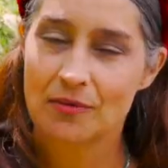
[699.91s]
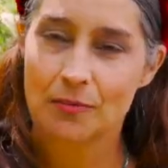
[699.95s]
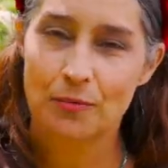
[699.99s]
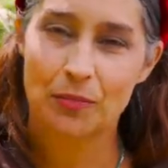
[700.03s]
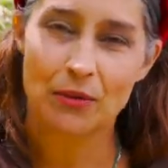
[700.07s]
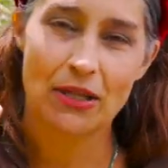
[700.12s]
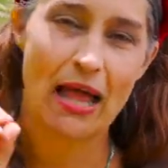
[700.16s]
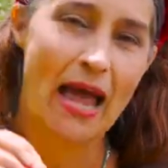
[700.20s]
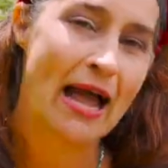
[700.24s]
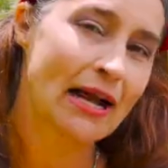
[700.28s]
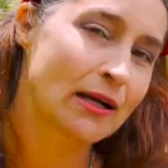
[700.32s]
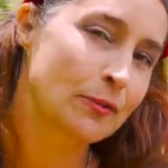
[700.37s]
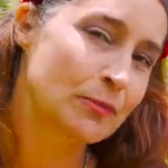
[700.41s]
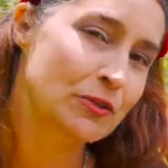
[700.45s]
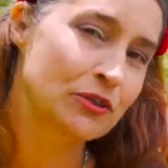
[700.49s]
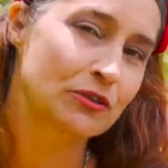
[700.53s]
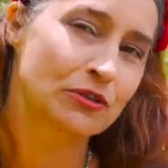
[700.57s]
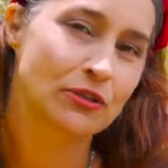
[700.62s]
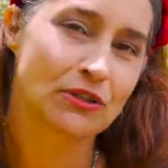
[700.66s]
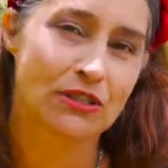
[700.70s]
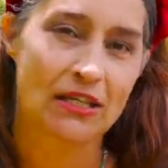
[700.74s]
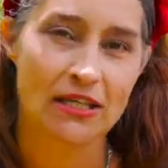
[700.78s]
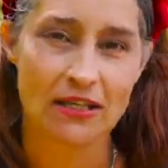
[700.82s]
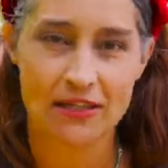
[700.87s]
Black
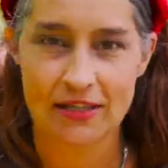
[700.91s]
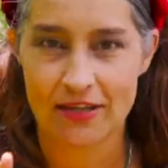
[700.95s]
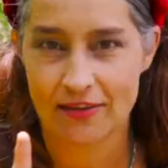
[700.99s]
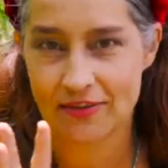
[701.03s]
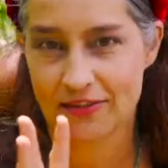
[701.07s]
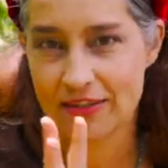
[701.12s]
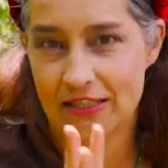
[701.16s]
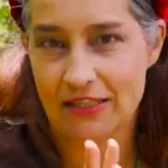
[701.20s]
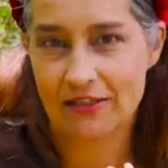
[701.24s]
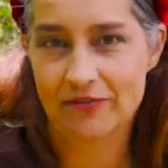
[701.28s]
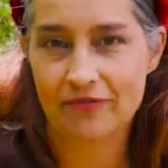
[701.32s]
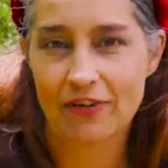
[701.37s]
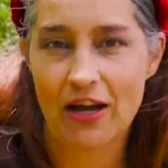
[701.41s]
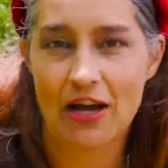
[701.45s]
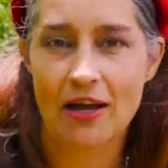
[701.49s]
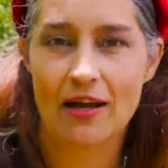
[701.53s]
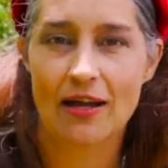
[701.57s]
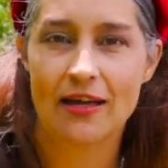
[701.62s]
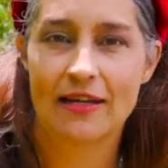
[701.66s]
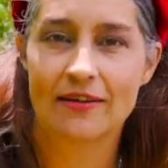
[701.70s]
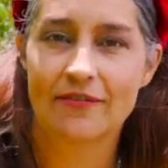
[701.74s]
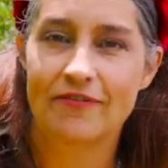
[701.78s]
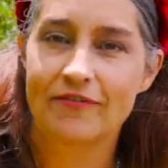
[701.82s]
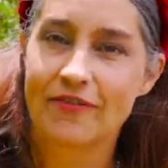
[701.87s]
Moon Lilith, the
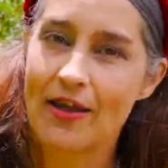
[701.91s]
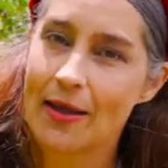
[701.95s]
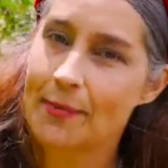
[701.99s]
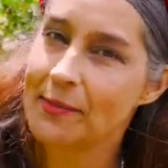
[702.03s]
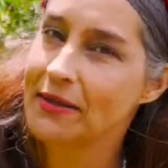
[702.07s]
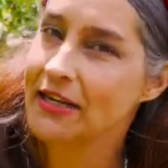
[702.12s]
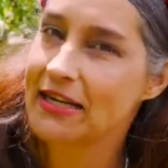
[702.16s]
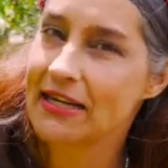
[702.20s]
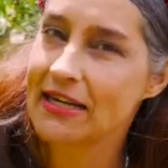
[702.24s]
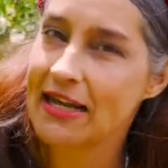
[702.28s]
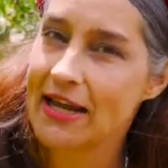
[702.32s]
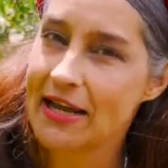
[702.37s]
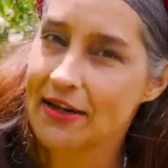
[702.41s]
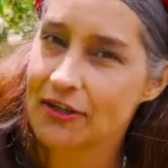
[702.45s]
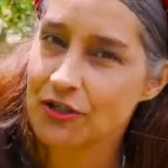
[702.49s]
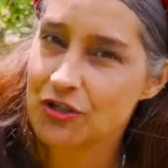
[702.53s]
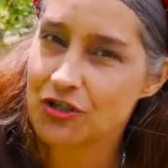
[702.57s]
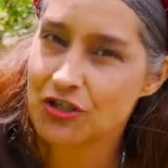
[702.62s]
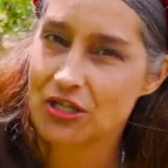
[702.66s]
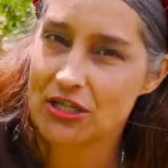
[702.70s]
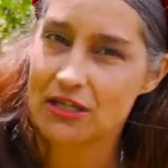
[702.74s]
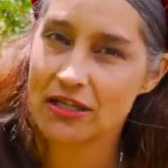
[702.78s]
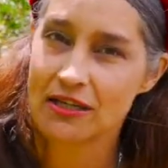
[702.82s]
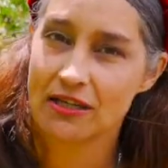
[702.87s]
divine feminine
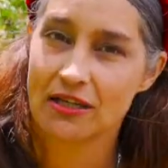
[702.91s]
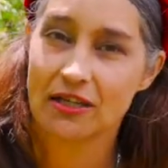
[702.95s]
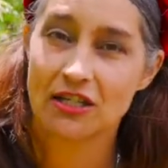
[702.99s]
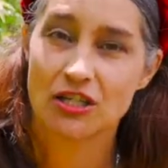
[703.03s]
energy,